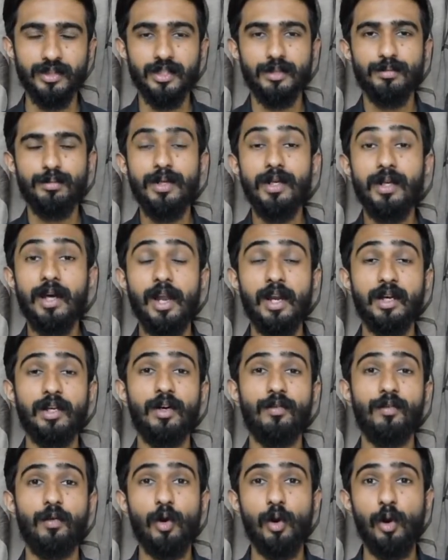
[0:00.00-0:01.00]
It has been
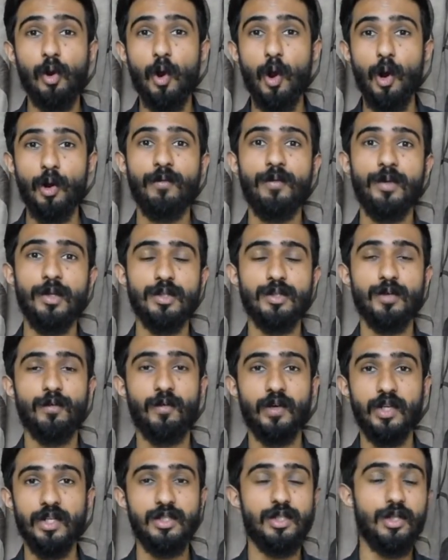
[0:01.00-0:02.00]
collected for a lot of years
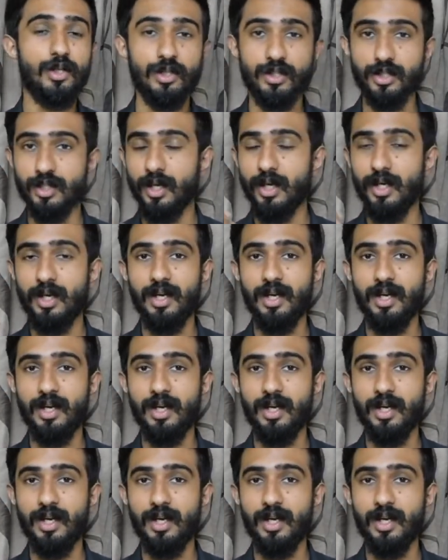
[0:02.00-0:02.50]
of research